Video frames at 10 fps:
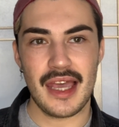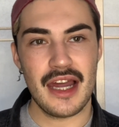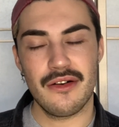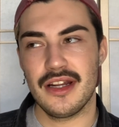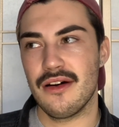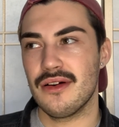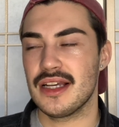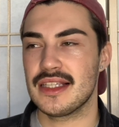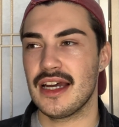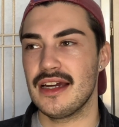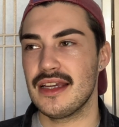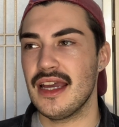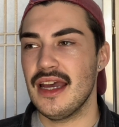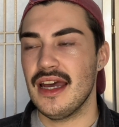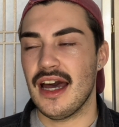I don't know, because
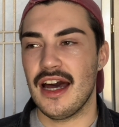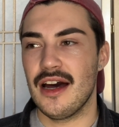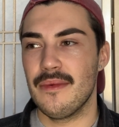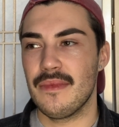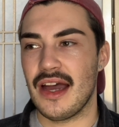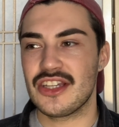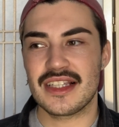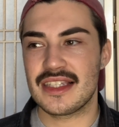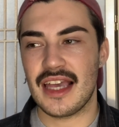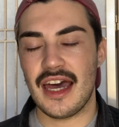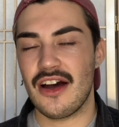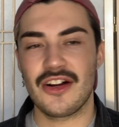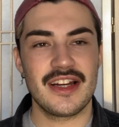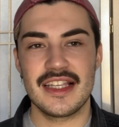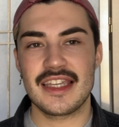
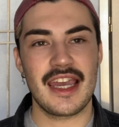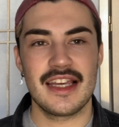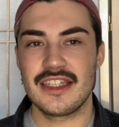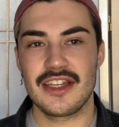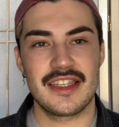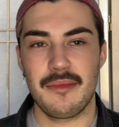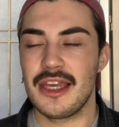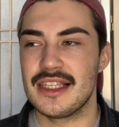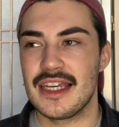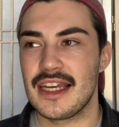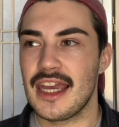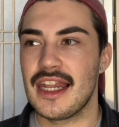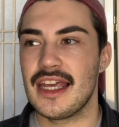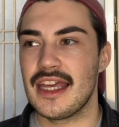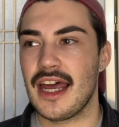her insight is just amazing,
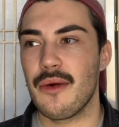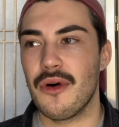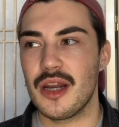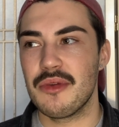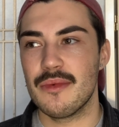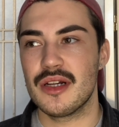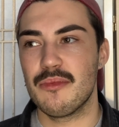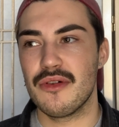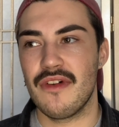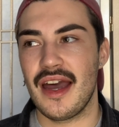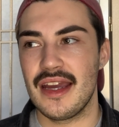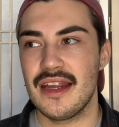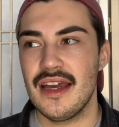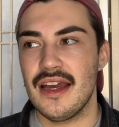and I want to be able to provide